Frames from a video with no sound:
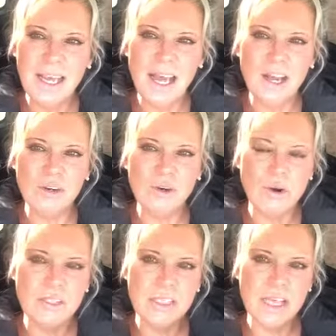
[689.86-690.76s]

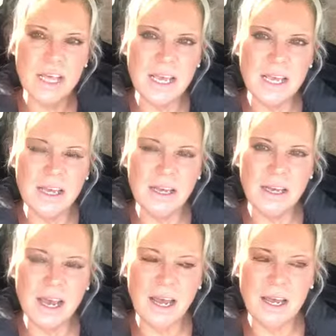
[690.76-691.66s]
across their
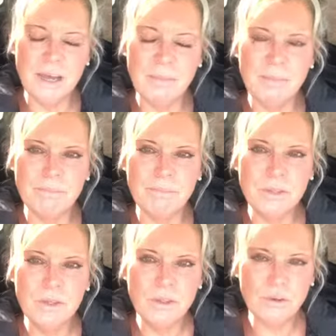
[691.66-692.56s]

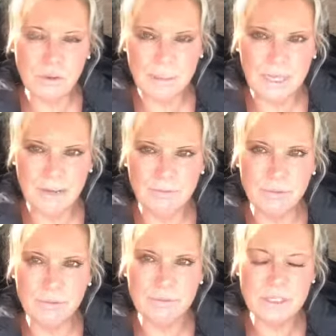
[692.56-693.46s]
three
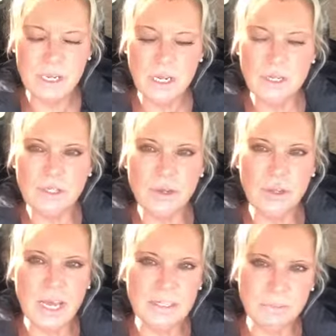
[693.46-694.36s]
platforms. So
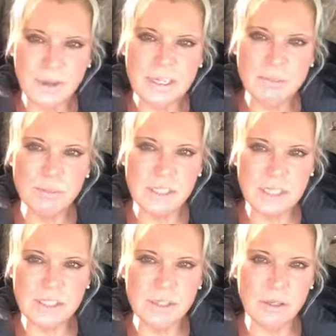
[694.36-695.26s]
that's Facebook,
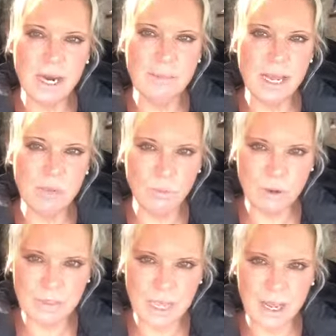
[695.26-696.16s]
Instagram, and
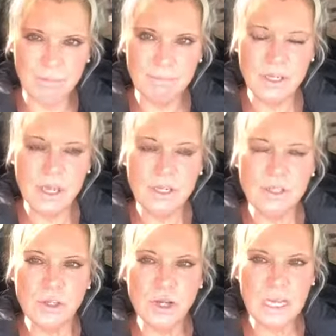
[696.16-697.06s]
WhatsApp.
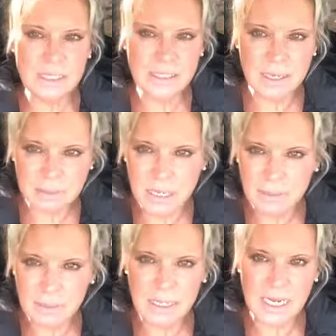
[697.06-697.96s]
So in
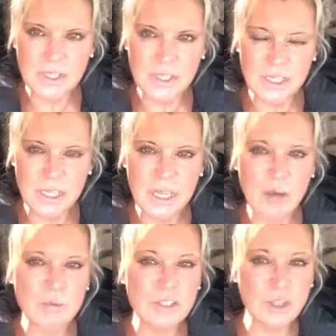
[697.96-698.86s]
September last year,
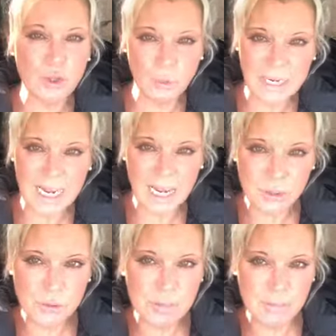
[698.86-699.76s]
that was
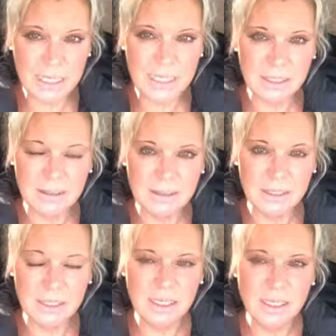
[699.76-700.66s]
300 million.
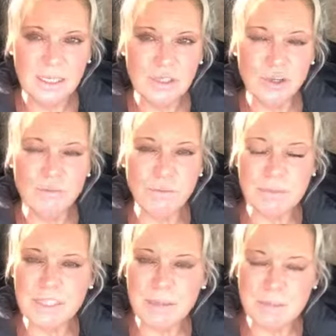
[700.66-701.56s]
So from
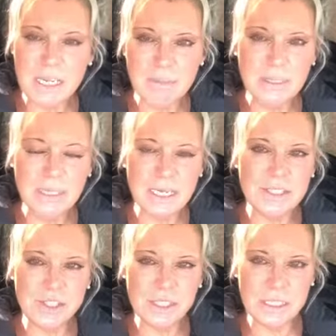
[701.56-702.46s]
September
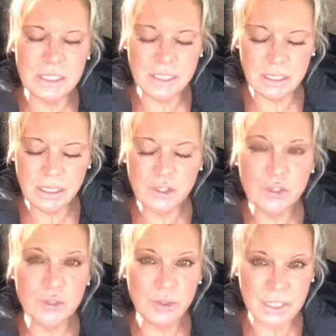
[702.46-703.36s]
last year
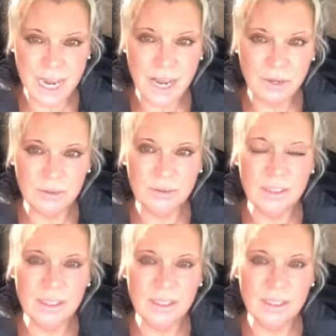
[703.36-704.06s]
to now,